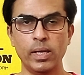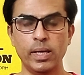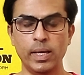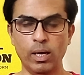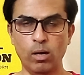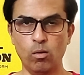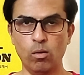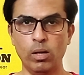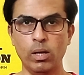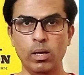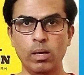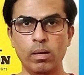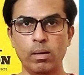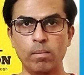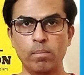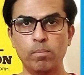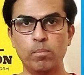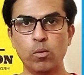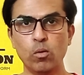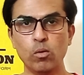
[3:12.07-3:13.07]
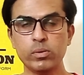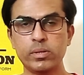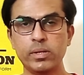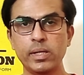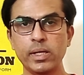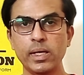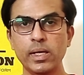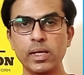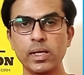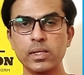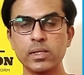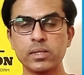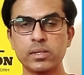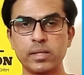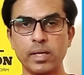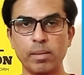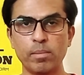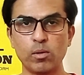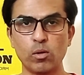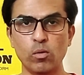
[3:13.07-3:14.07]
now both deal in the
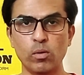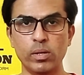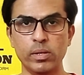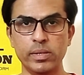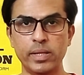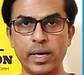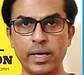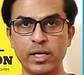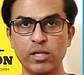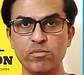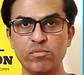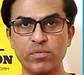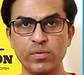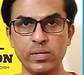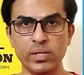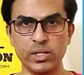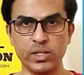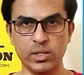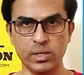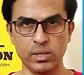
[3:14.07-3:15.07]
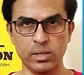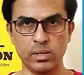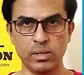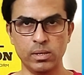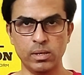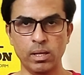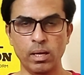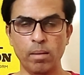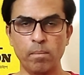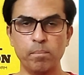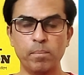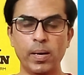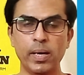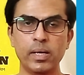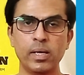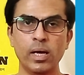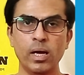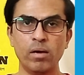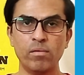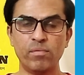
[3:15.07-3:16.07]
same good, that is furniture,
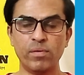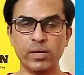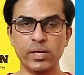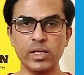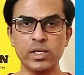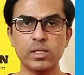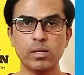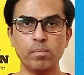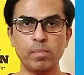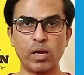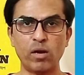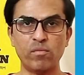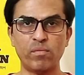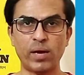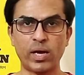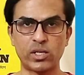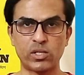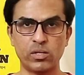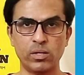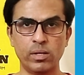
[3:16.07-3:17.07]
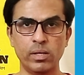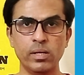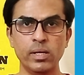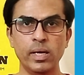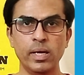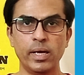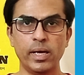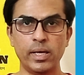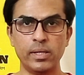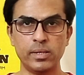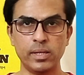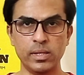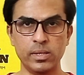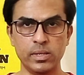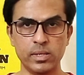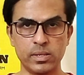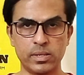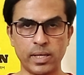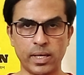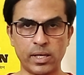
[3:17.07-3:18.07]
but furniture manufacturer is in
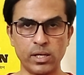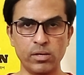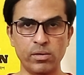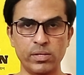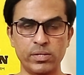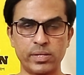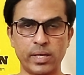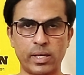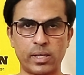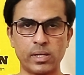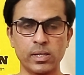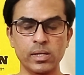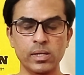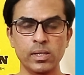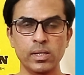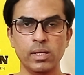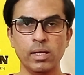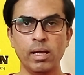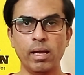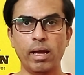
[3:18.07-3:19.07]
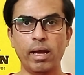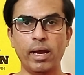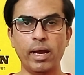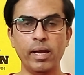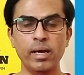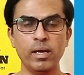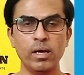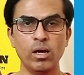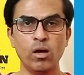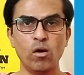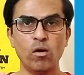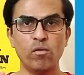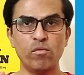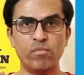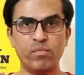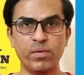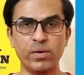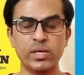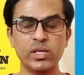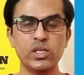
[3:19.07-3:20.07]
the secondary sector and
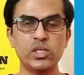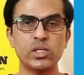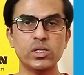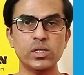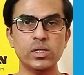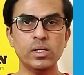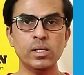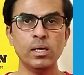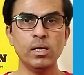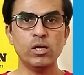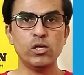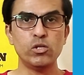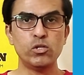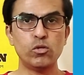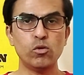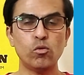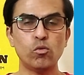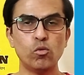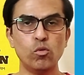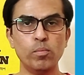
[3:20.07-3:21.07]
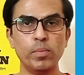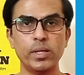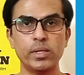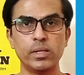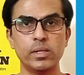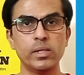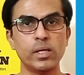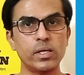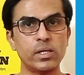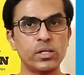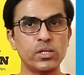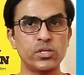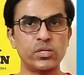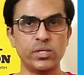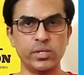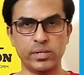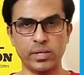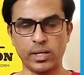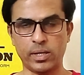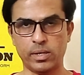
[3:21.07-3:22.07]
furniture showroom is in the
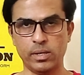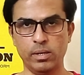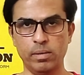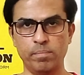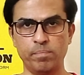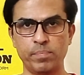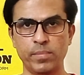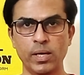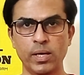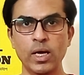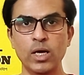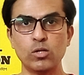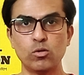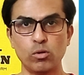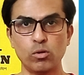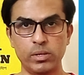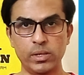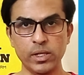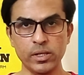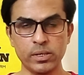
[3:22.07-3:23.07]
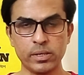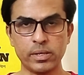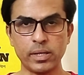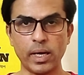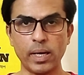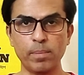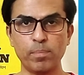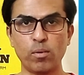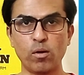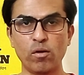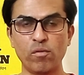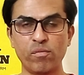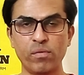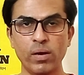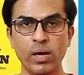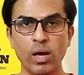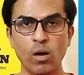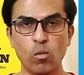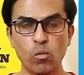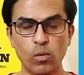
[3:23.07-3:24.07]
tertiary sector. So this type of
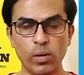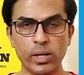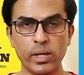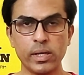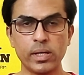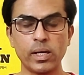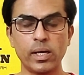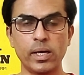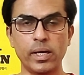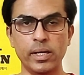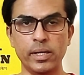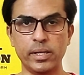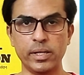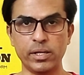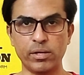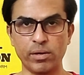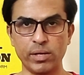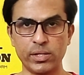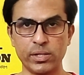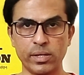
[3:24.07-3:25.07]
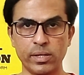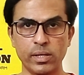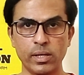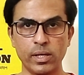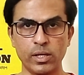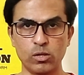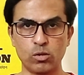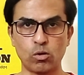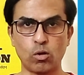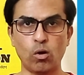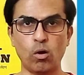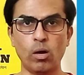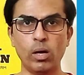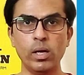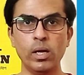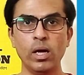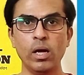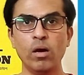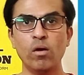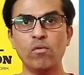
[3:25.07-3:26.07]
vertical integration is
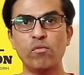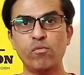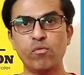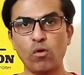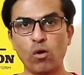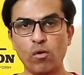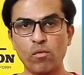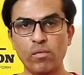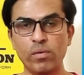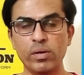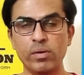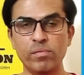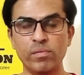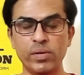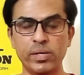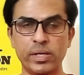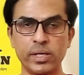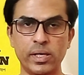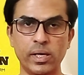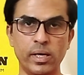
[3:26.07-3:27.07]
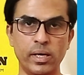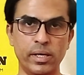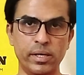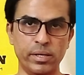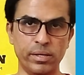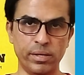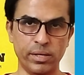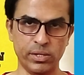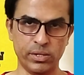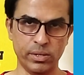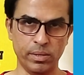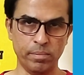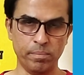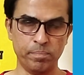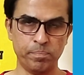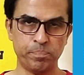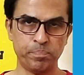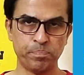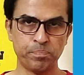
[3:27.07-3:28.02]
called forward vertical integration,